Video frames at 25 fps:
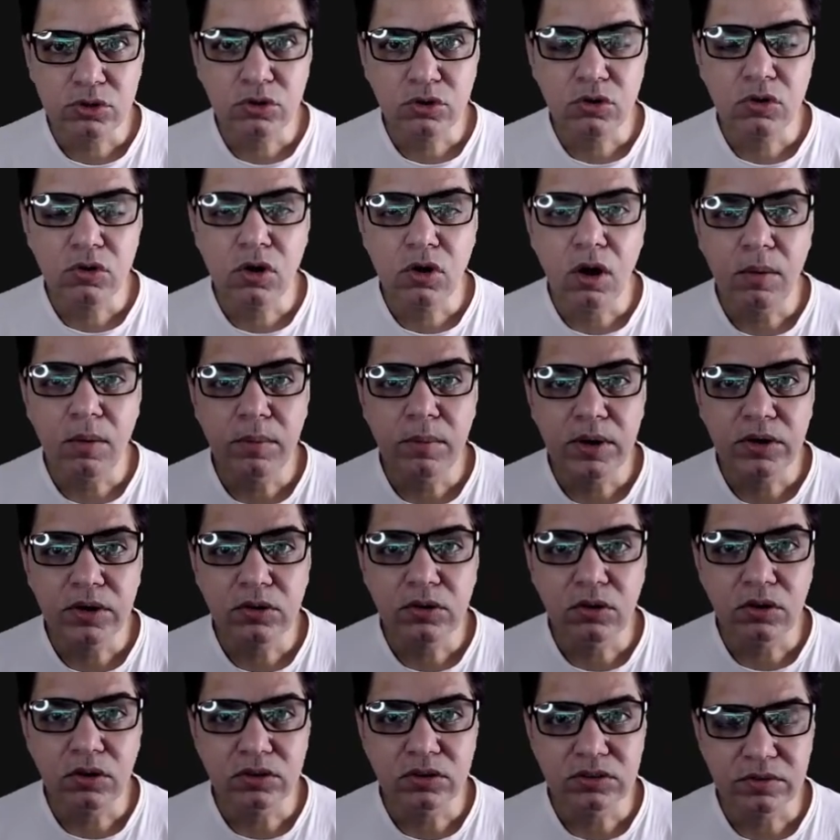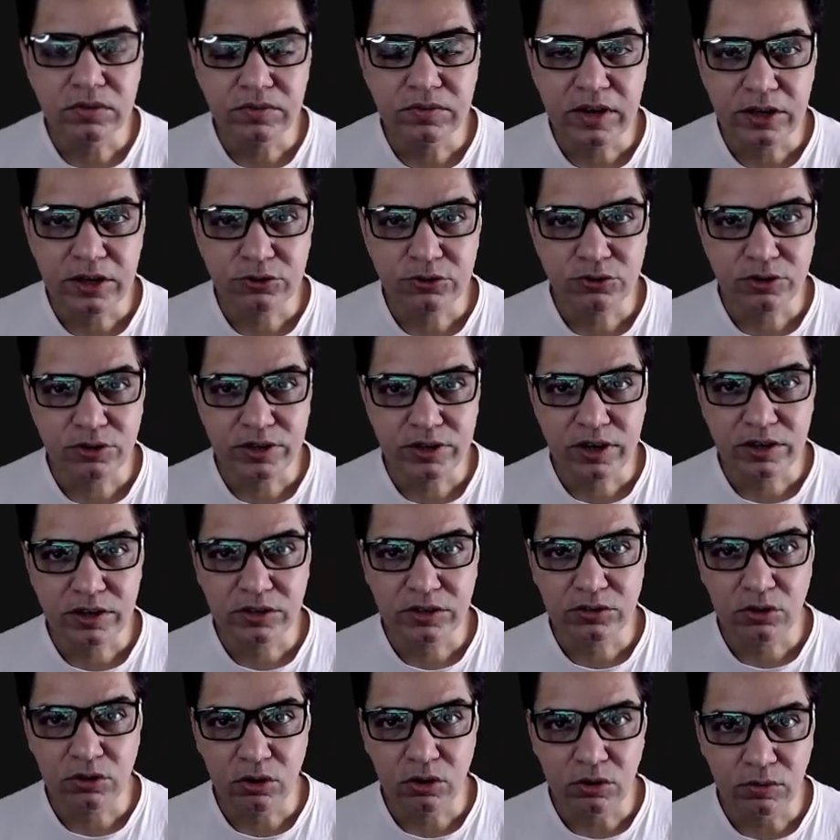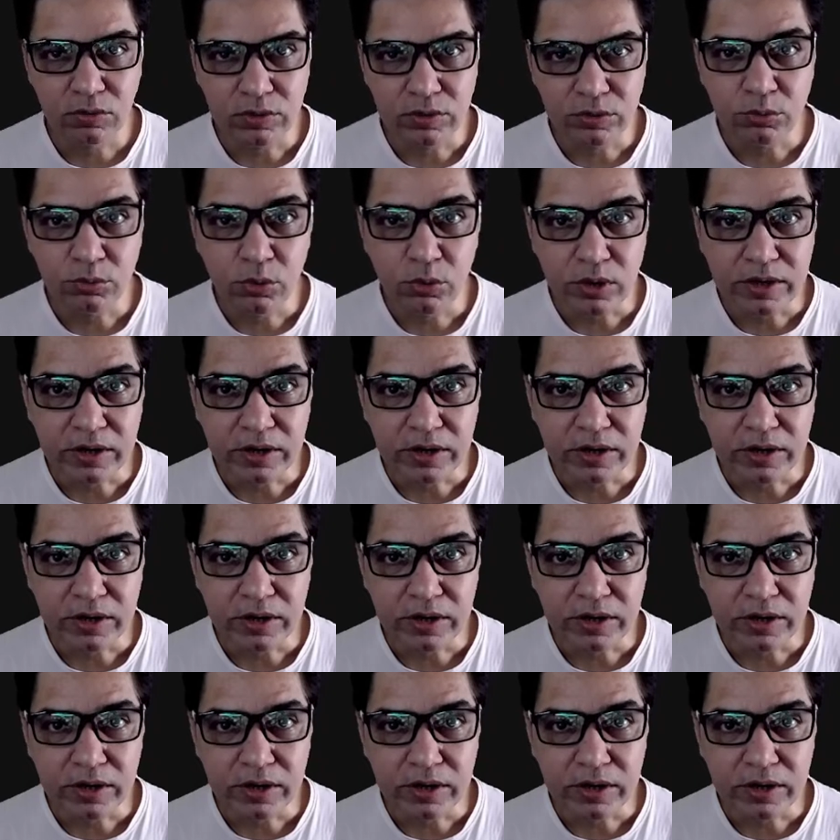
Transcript: common cause of gastroenteritis all over the world.